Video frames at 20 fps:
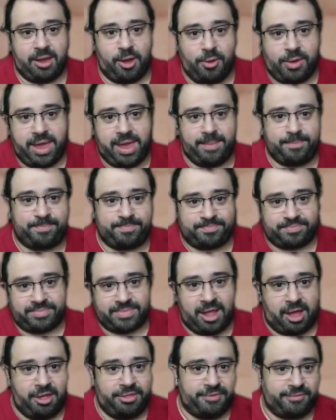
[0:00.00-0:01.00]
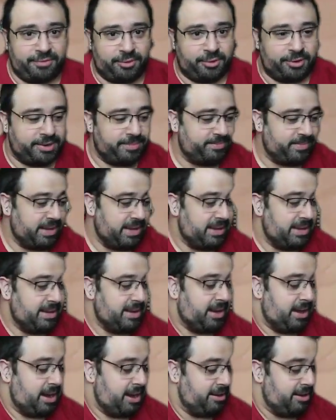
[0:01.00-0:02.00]
Okay, on the floor.
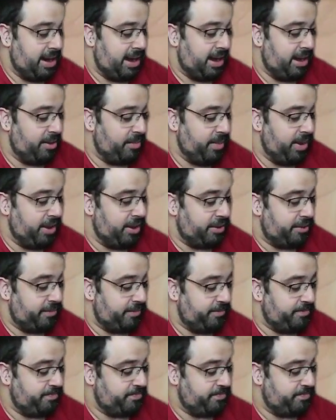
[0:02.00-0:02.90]
All right, here we go.